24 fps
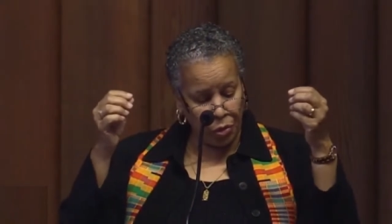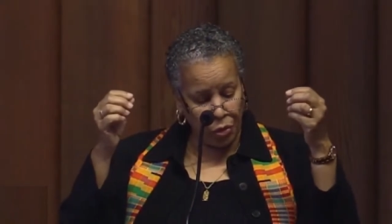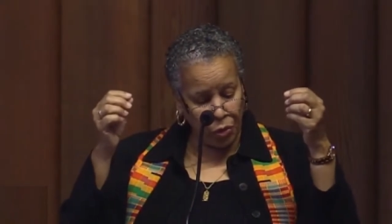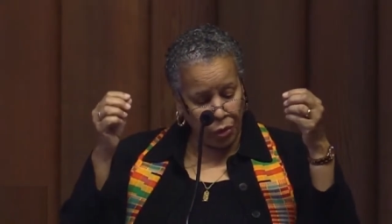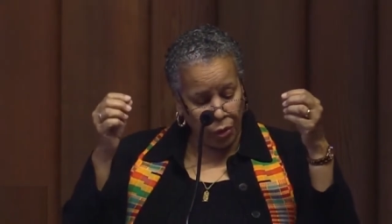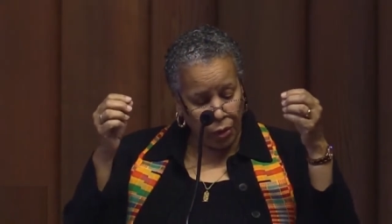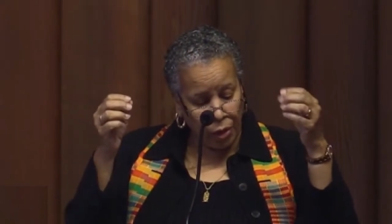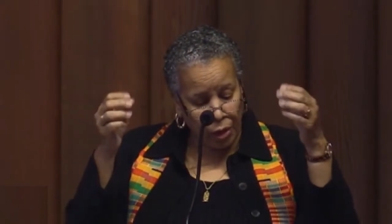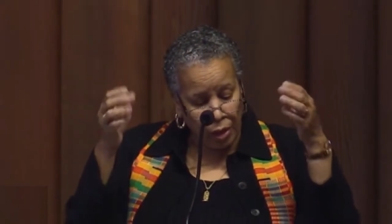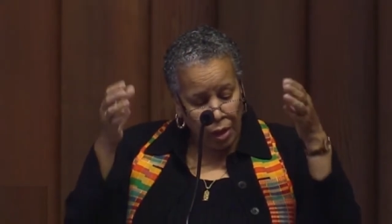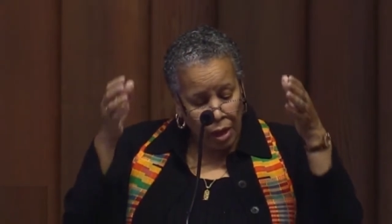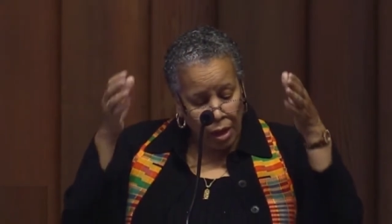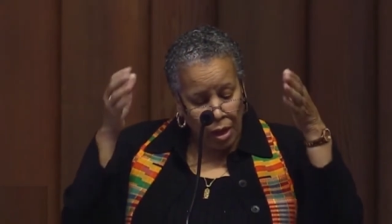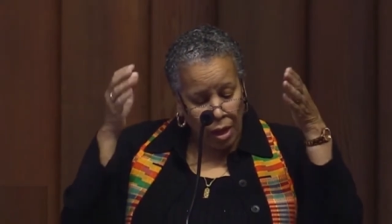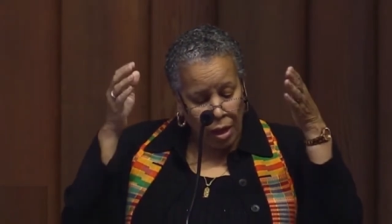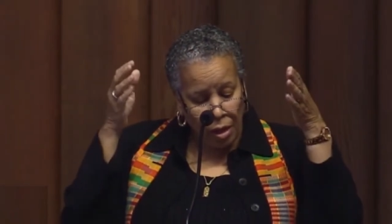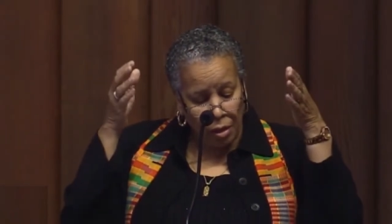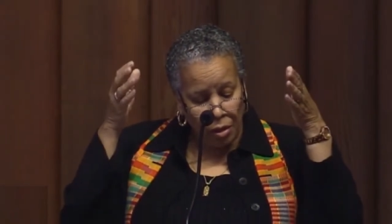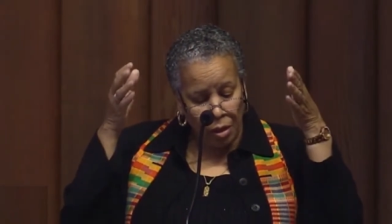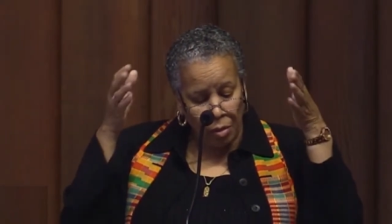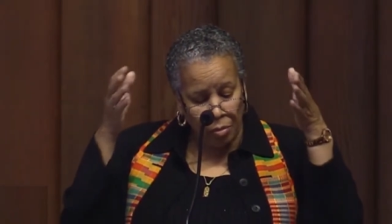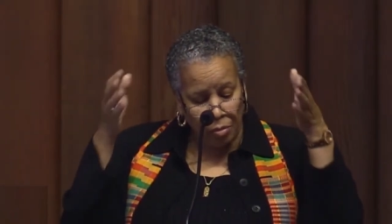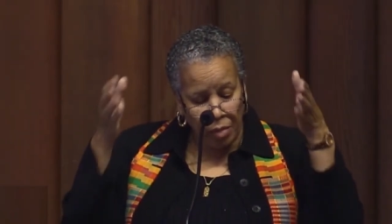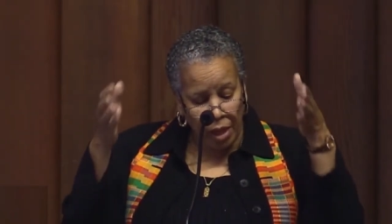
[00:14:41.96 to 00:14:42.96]
I'm sorry,
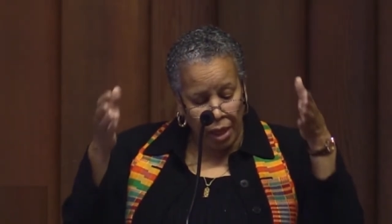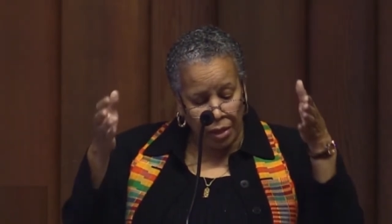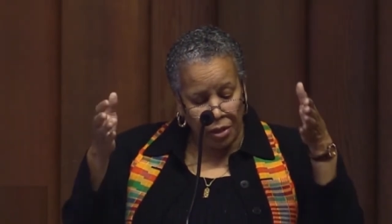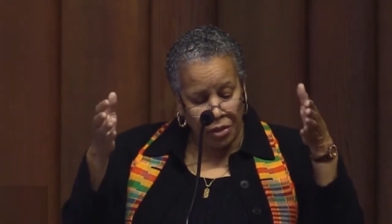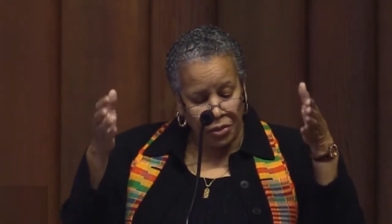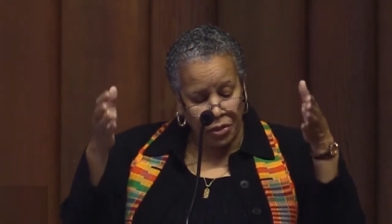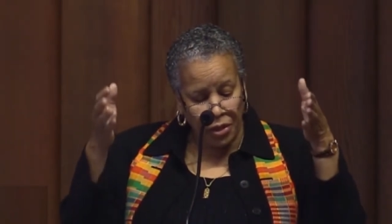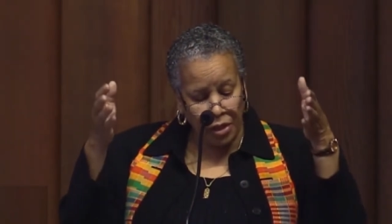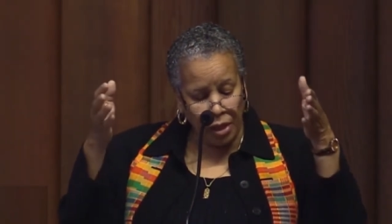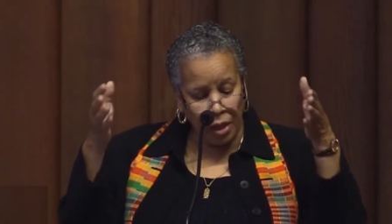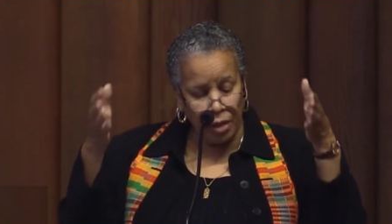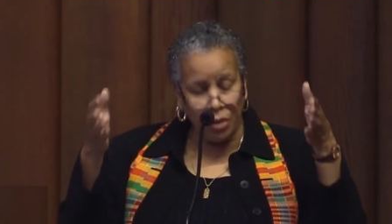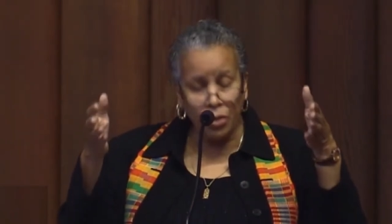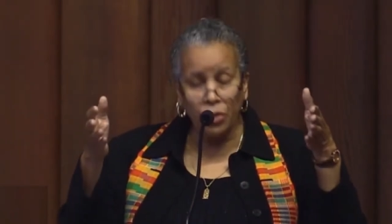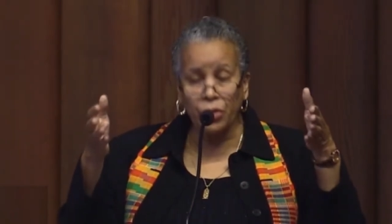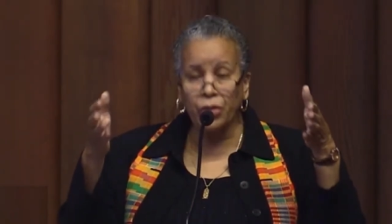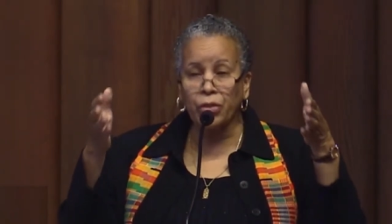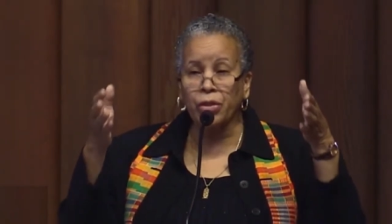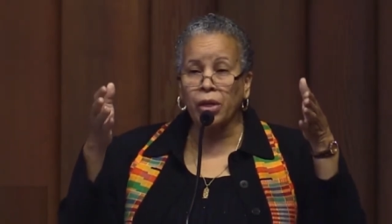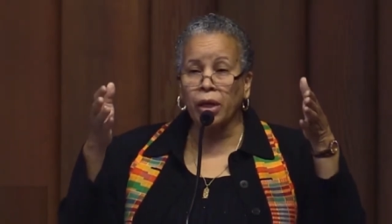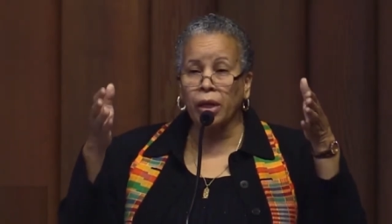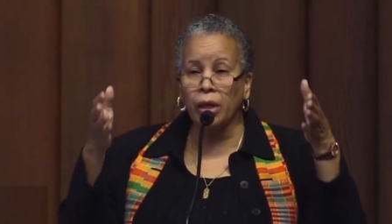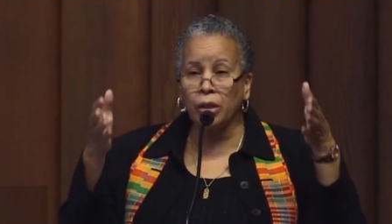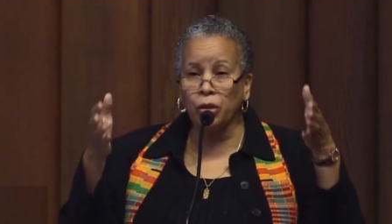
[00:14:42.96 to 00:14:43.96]
the
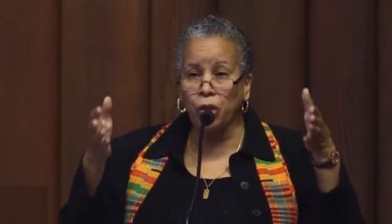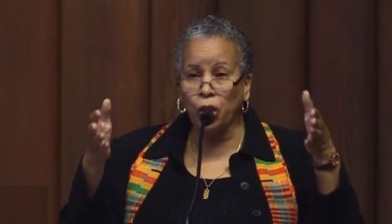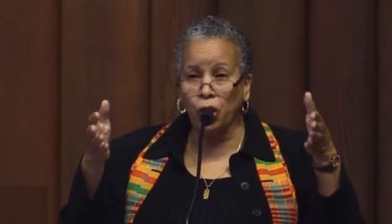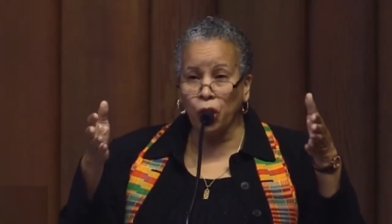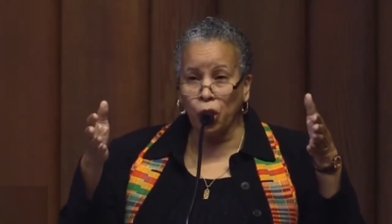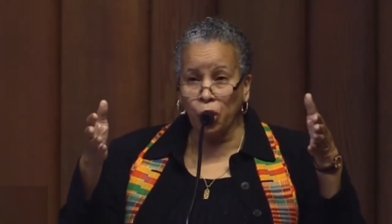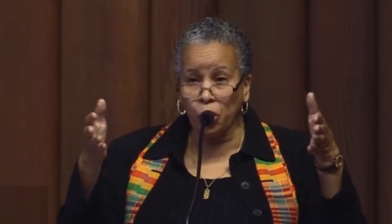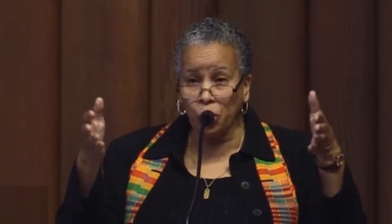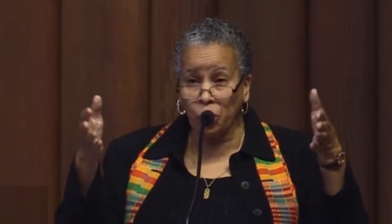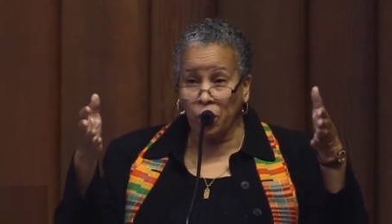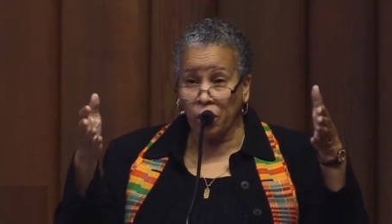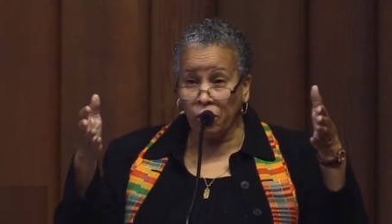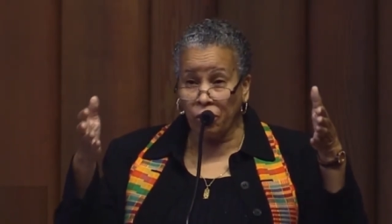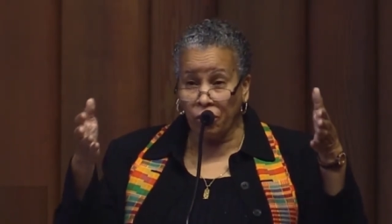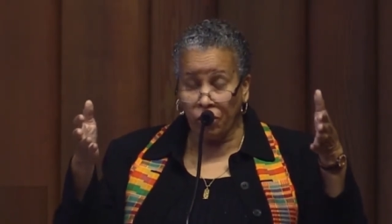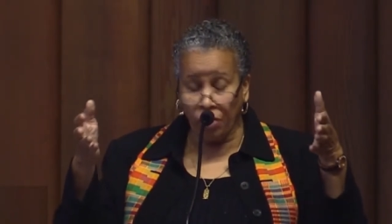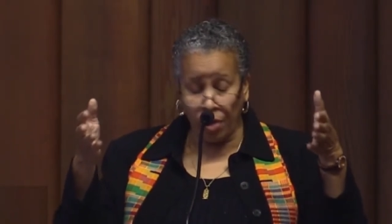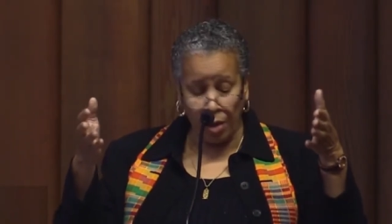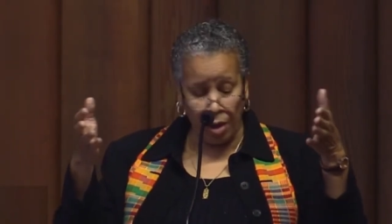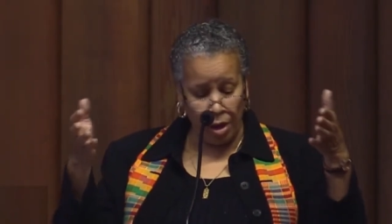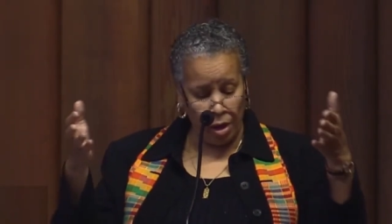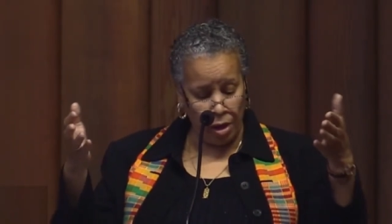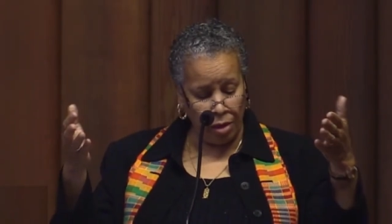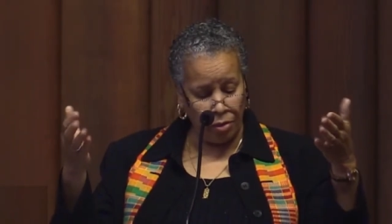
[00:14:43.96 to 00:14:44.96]
meditators can
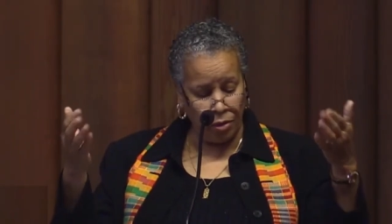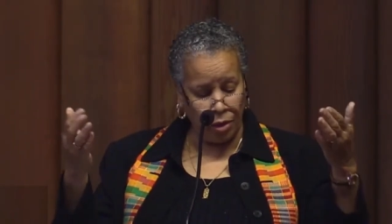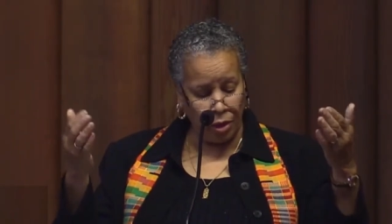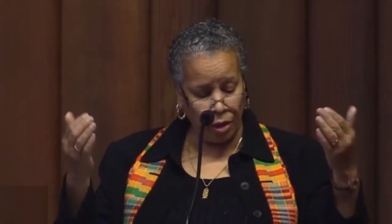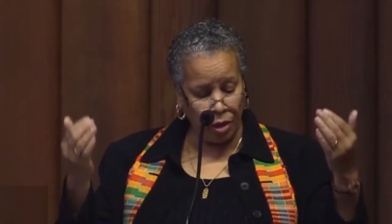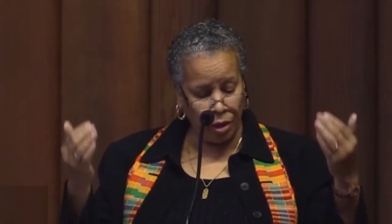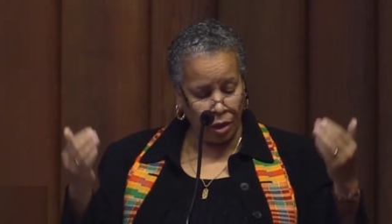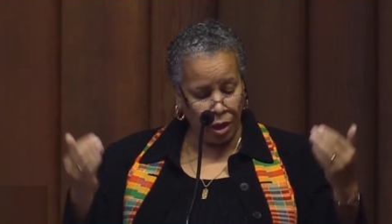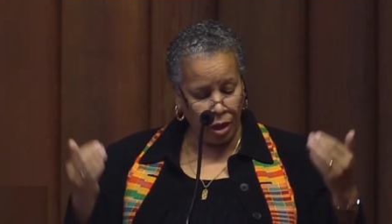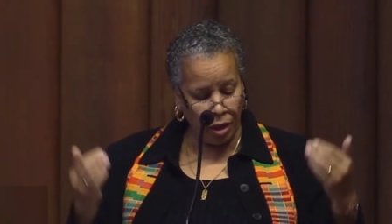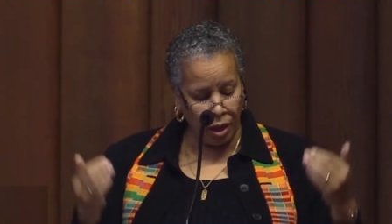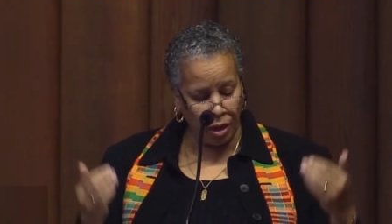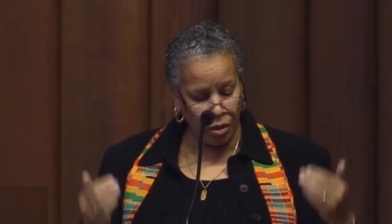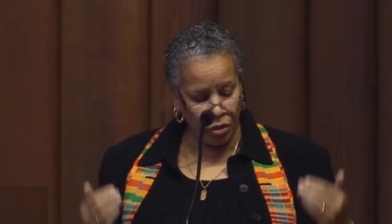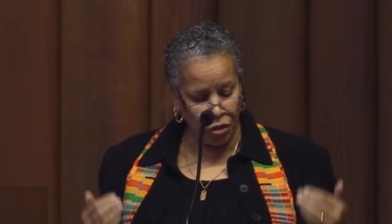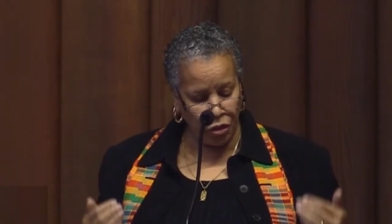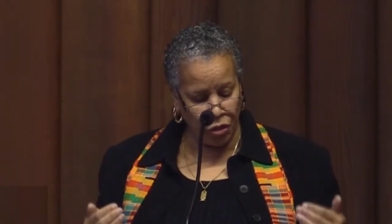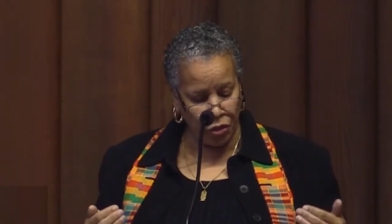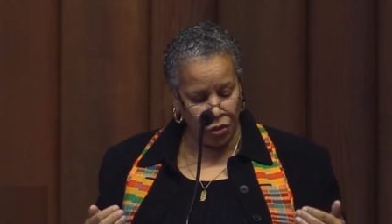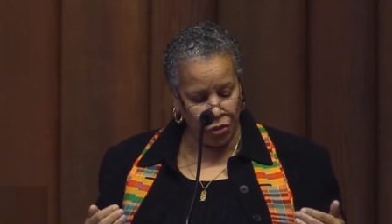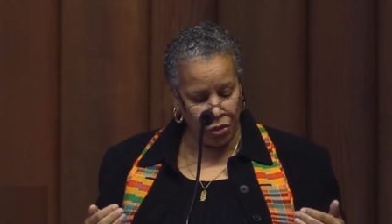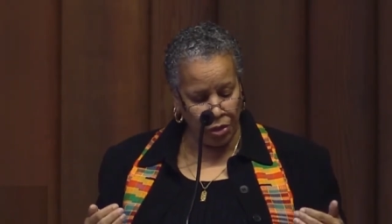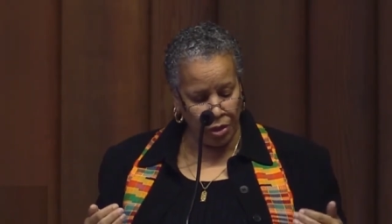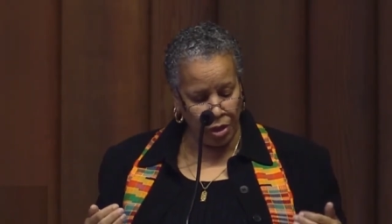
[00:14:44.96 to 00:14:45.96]
unify their
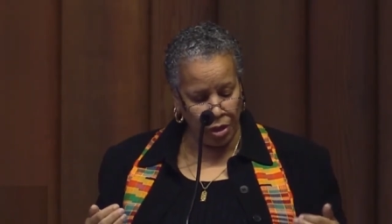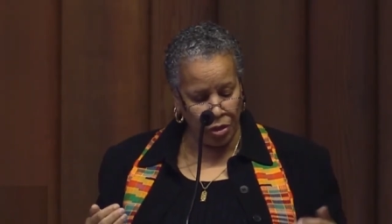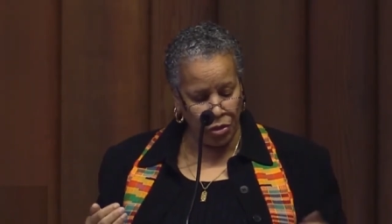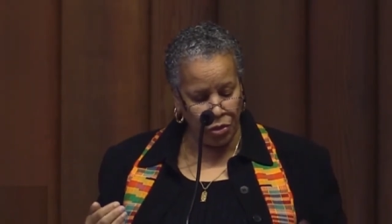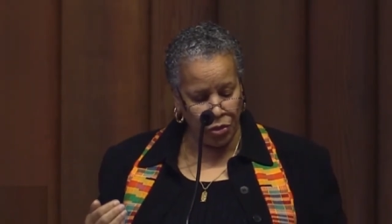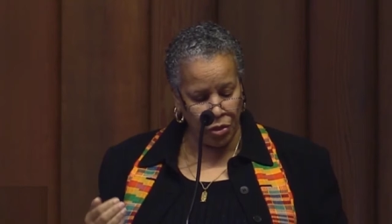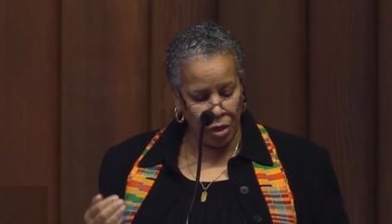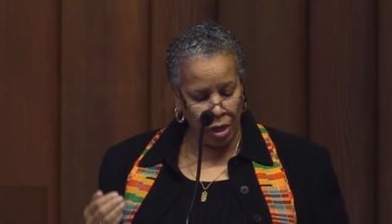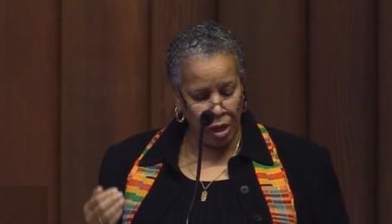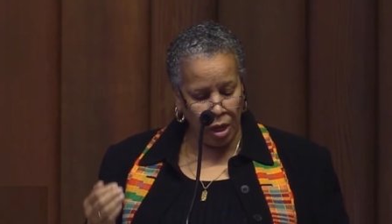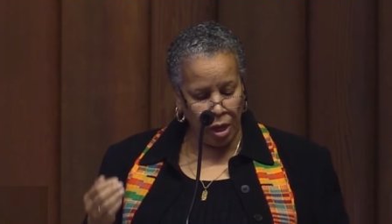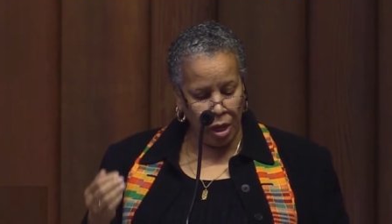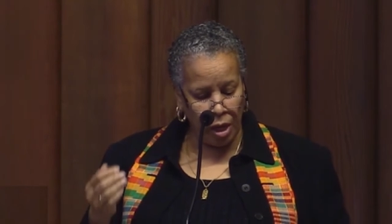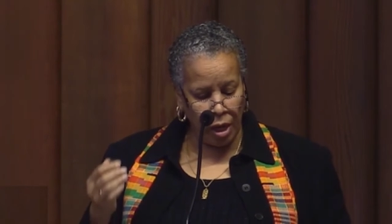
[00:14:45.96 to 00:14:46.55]
consciousness